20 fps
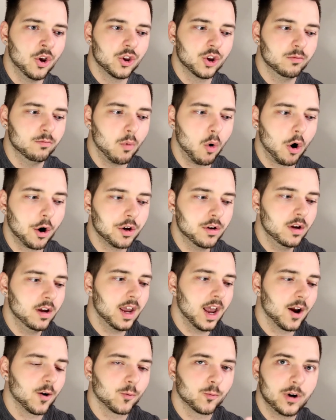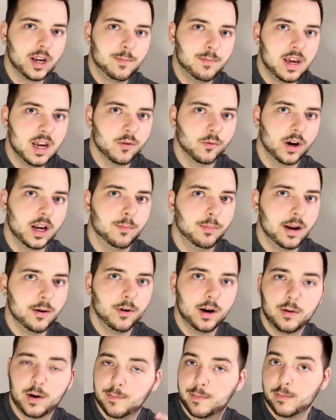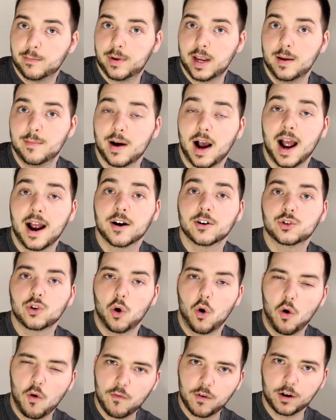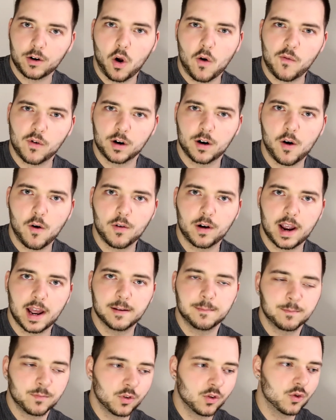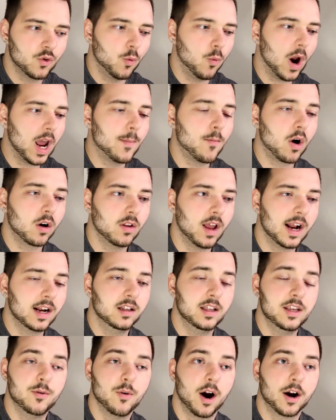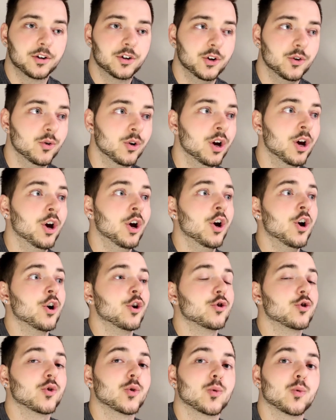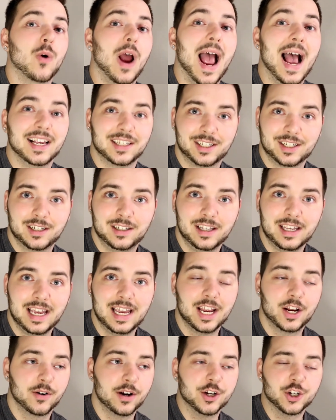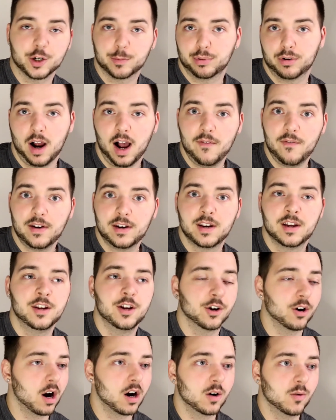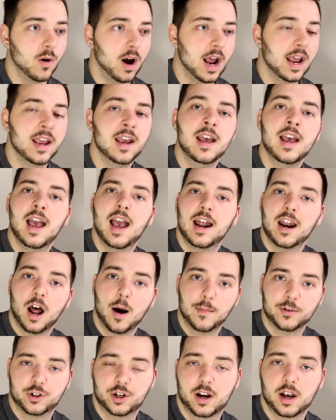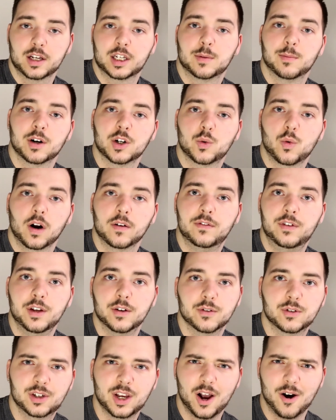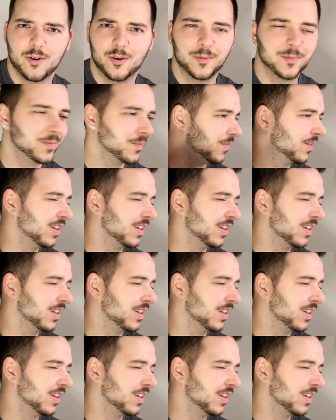The more you can get repeat, repeat, repeat buyers over and over and over again, the way more likely you are to drastically increase your profit, your R O I, and how much a customer is worth to you. So